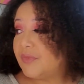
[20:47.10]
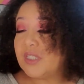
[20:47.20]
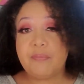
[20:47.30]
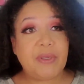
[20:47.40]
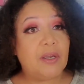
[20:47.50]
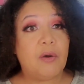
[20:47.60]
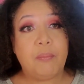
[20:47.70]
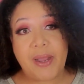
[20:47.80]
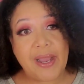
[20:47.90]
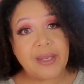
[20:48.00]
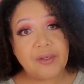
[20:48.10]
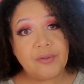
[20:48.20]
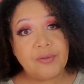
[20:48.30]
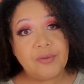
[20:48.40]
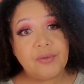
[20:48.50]
This big old bottle.
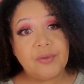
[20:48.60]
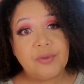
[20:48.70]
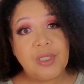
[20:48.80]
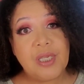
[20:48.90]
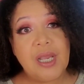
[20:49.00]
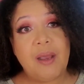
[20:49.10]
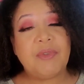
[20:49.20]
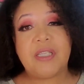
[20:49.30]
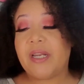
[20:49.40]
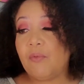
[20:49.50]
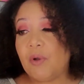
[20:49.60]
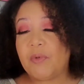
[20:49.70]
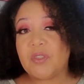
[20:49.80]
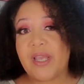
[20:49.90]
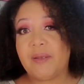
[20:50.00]
I'm gonna say that one
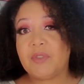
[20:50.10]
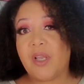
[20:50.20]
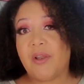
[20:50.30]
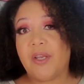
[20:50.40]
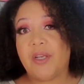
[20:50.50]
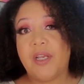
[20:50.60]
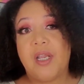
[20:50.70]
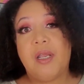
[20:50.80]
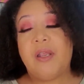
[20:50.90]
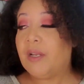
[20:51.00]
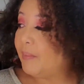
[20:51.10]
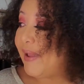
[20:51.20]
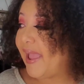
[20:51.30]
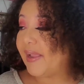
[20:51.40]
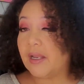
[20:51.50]
more time so y'all hear it. In the
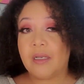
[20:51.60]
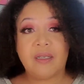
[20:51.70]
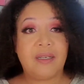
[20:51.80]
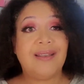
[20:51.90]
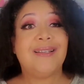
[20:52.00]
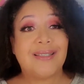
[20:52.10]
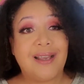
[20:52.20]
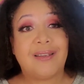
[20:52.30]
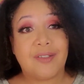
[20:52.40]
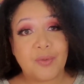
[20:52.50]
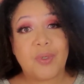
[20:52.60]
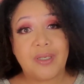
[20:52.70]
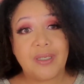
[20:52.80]
back, it's under $20.